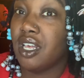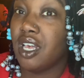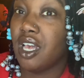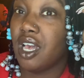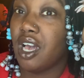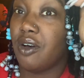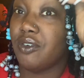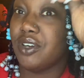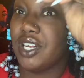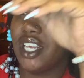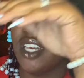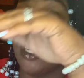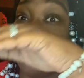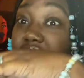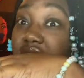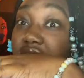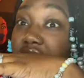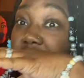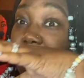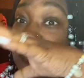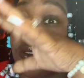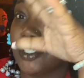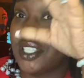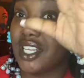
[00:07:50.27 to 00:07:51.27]
on the
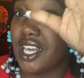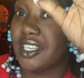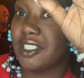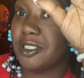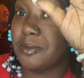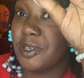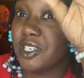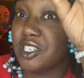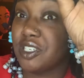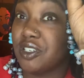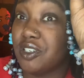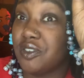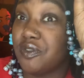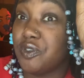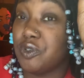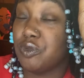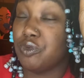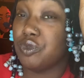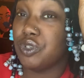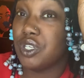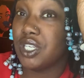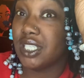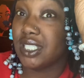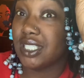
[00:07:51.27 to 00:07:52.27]
analytical side, especially if you
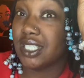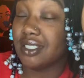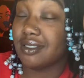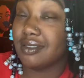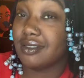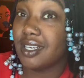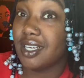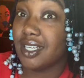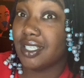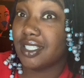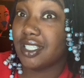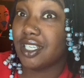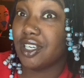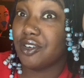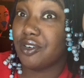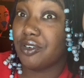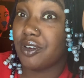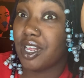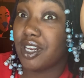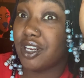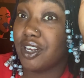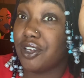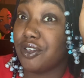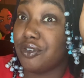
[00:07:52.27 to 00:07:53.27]
is a content
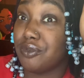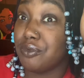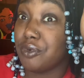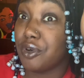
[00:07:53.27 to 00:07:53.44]
creator and you